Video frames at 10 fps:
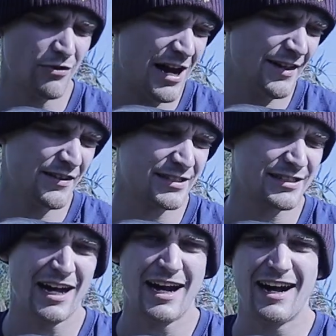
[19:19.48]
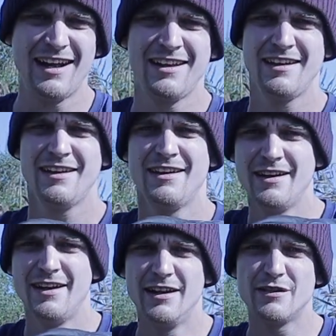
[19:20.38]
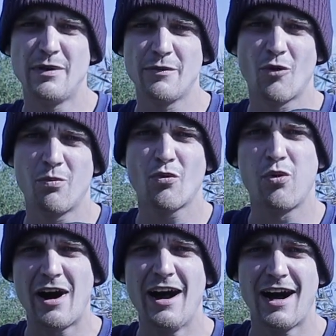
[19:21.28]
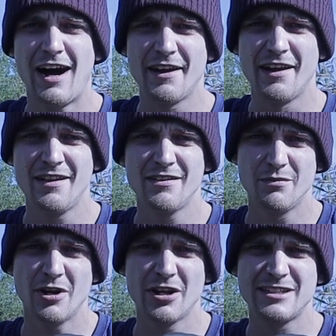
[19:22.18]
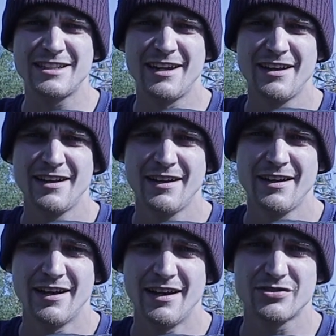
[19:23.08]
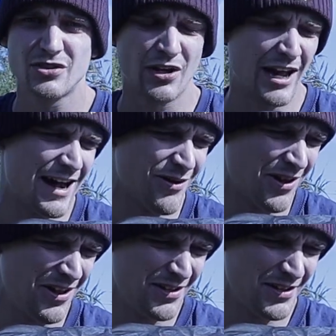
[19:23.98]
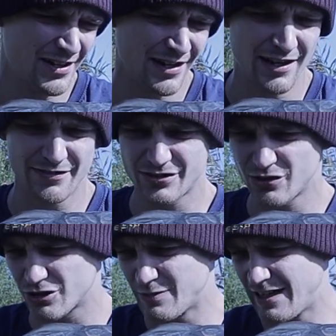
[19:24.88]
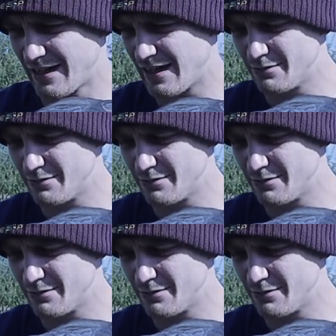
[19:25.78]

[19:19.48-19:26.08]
right at the start and it's been quite hard, to be honest. I've stuck it out and I've stuck to my E